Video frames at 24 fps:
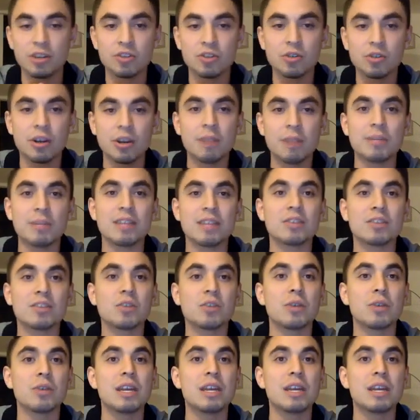Instagram is
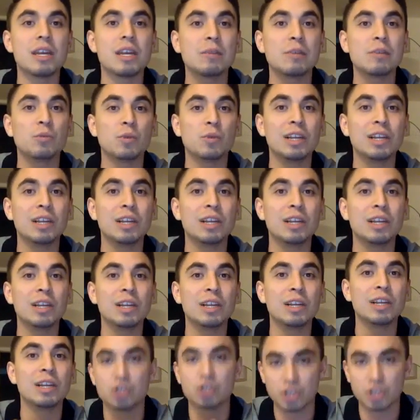creating
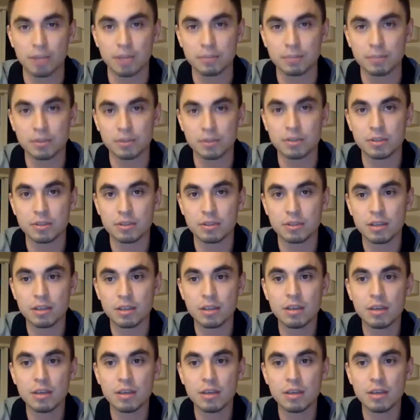relationships.